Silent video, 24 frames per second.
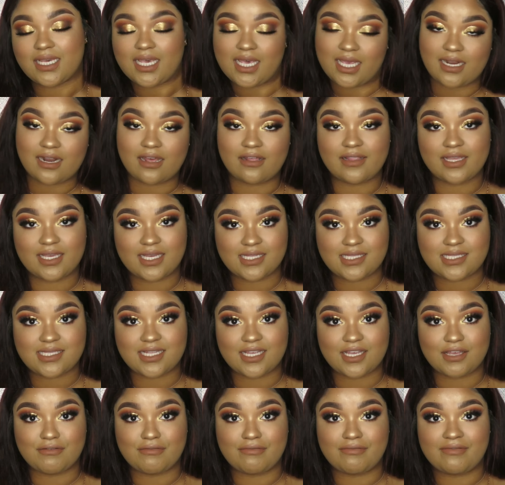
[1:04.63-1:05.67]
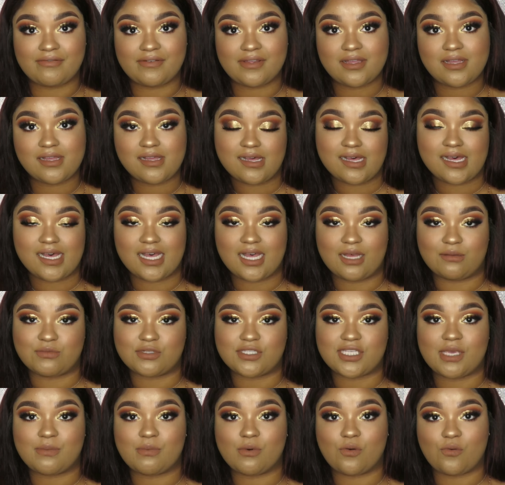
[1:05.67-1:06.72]
and all that good stuff,
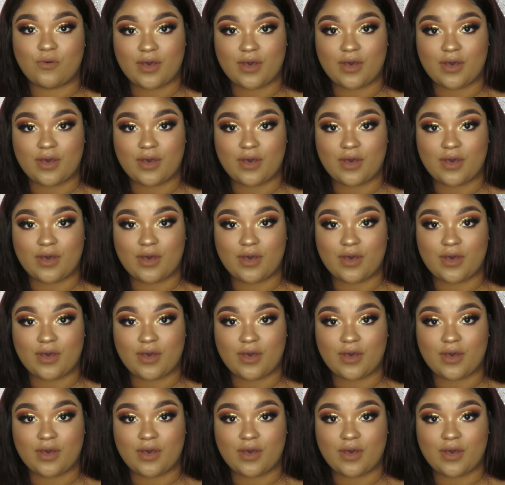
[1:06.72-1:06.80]
just keep on